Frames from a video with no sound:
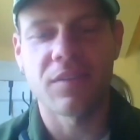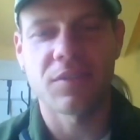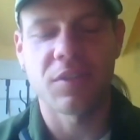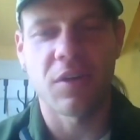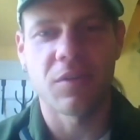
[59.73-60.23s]

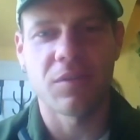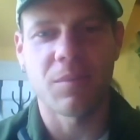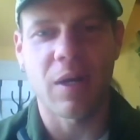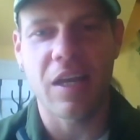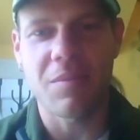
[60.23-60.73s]
So
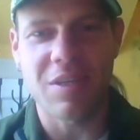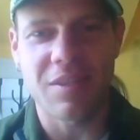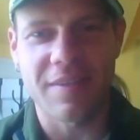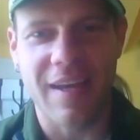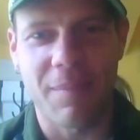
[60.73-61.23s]
my name's
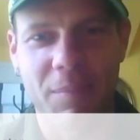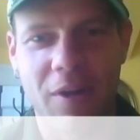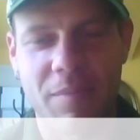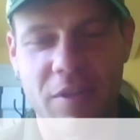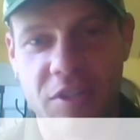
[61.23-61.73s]
Ethan Tapper.
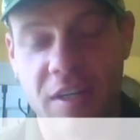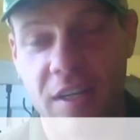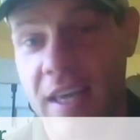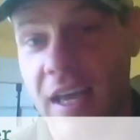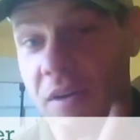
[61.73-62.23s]
I'm the
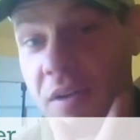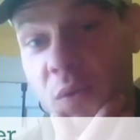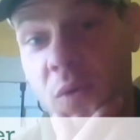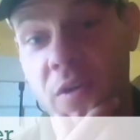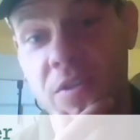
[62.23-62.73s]
Chittenden County
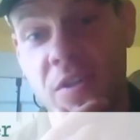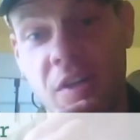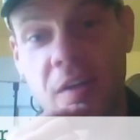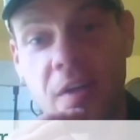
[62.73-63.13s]
Forester.